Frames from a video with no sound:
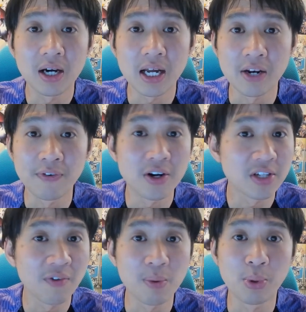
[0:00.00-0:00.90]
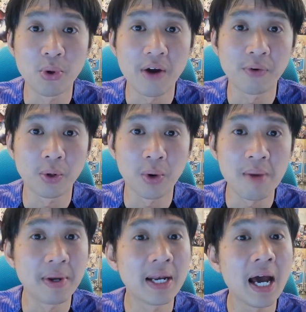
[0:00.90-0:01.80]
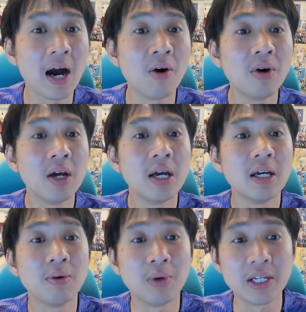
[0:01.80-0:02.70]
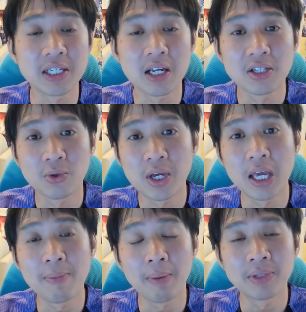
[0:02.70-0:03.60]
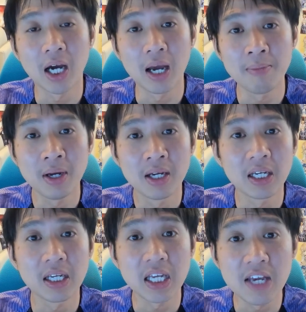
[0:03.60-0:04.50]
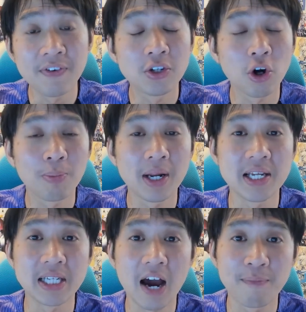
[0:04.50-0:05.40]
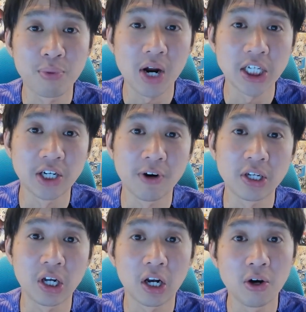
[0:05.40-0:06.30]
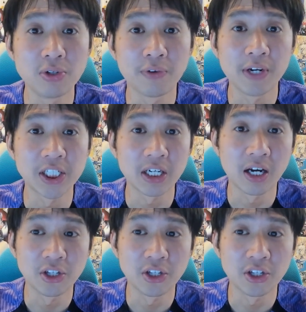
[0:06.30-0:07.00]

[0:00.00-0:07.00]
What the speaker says: And in the first half, we blew everyone away. But now, when it's squeaky bum time, even the top players have pressure, right, to close the finishing line.